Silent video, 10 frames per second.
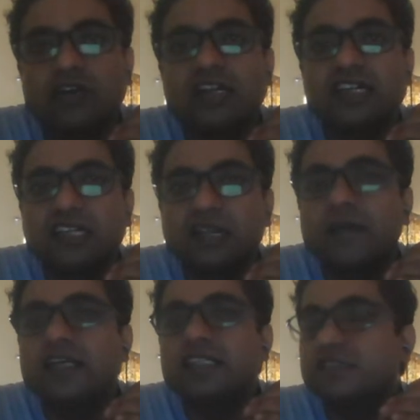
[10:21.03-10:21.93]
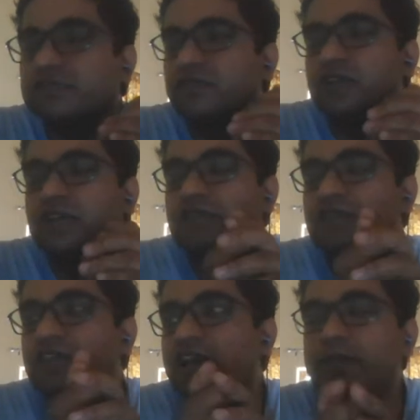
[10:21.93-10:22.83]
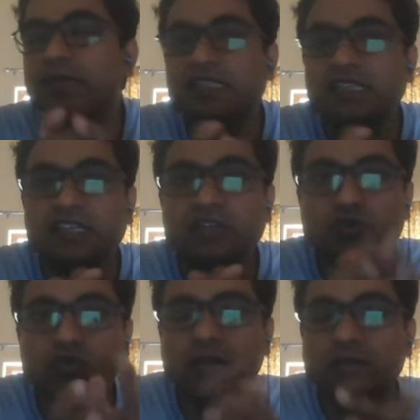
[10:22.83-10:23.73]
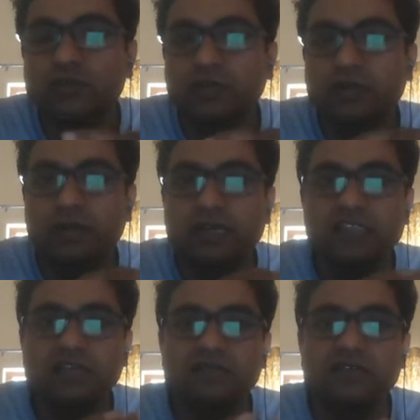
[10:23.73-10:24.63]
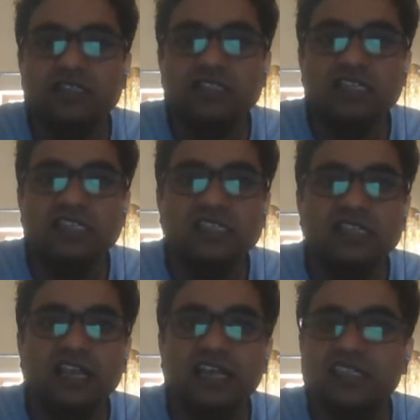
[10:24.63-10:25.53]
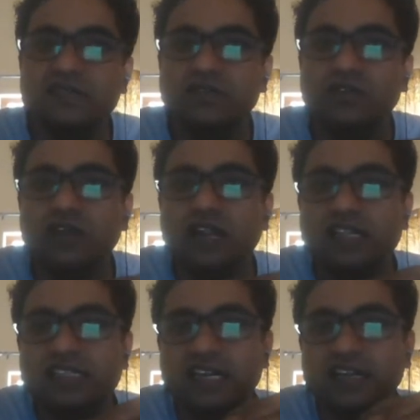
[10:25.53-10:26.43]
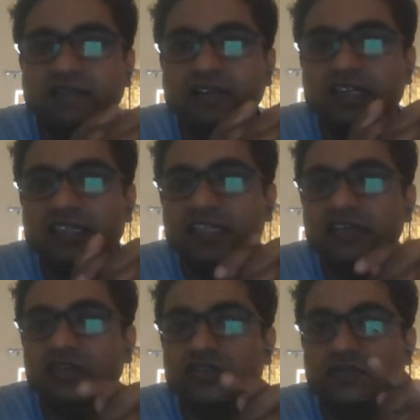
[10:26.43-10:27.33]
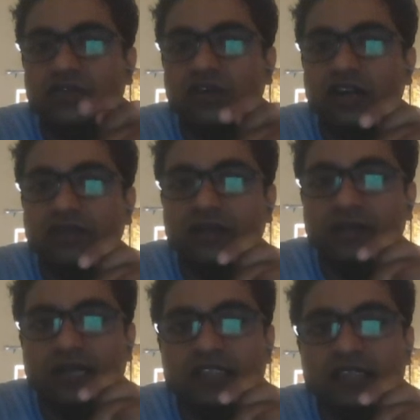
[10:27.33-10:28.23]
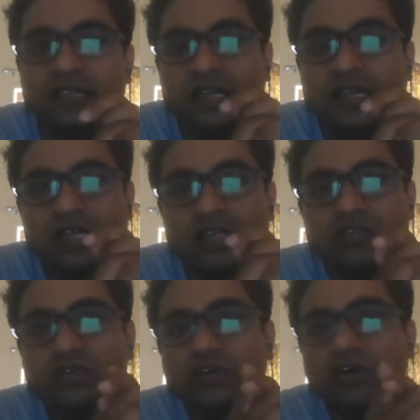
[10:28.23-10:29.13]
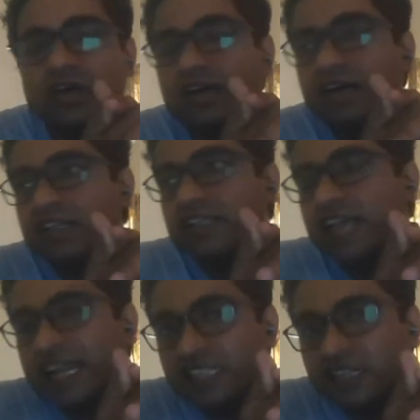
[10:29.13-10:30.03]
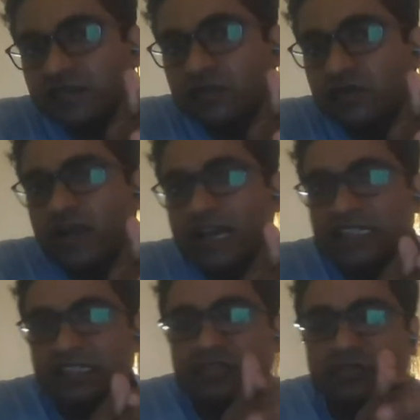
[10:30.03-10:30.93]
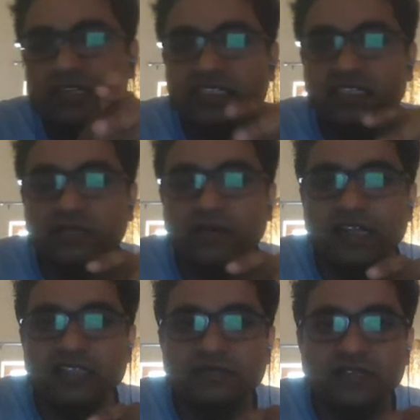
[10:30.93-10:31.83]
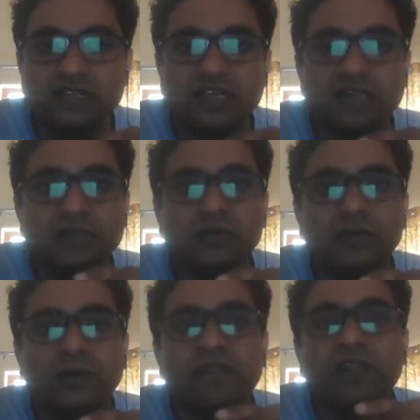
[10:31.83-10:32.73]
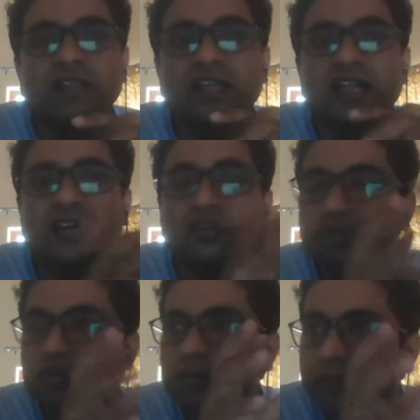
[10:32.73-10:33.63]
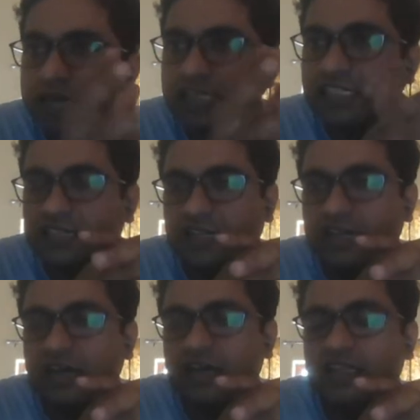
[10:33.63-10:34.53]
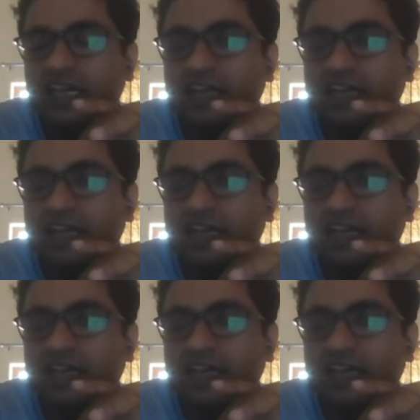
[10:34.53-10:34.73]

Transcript: the types of hydrokinetic turbines, we have basically two types of turbines. The first is the axial flow, and the second one is the cross flow kind of turbines. So, the axial flow, as you can see by this figure, so there are blades.